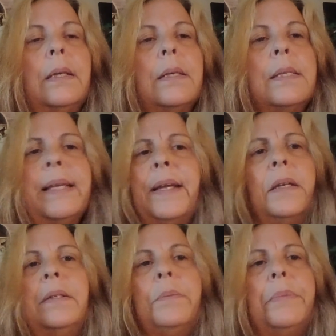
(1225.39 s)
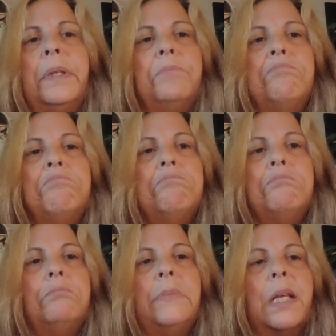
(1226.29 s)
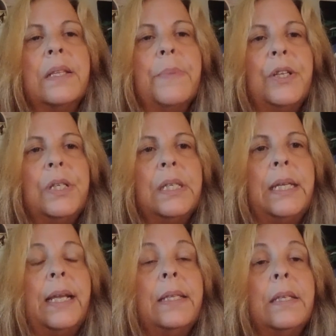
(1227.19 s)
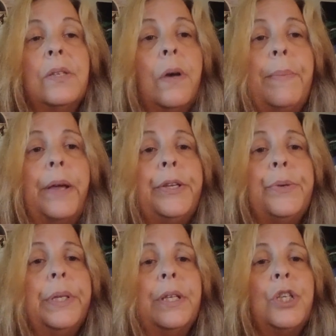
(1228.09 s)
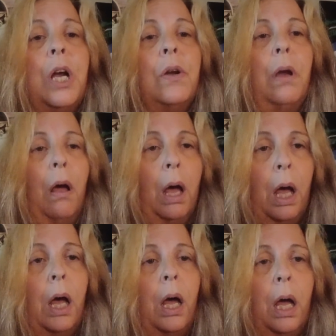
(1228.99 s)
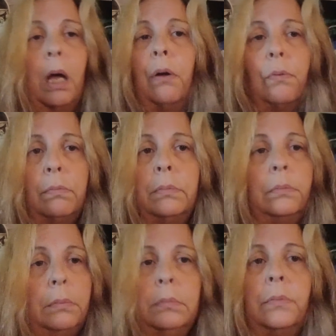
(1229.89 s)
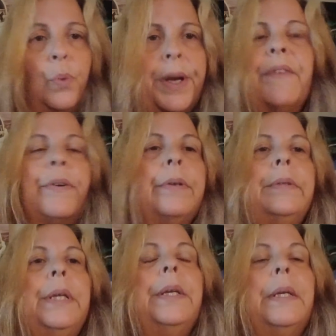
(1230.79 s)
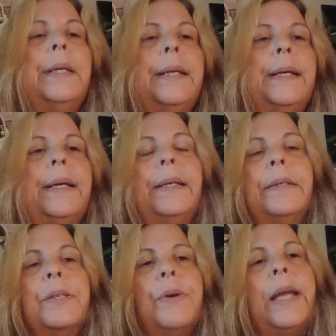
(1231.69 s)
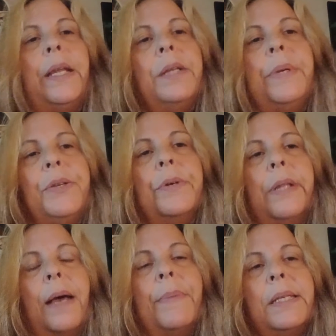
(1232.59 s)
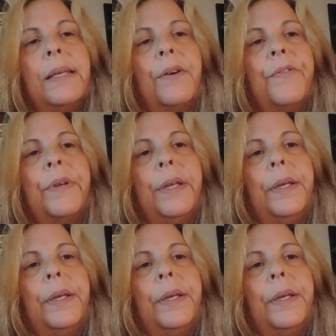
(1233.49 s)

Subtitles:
sing. But not as much as the dancing. So I'm not doing the chakra, whatever. So I need to be doing that myself.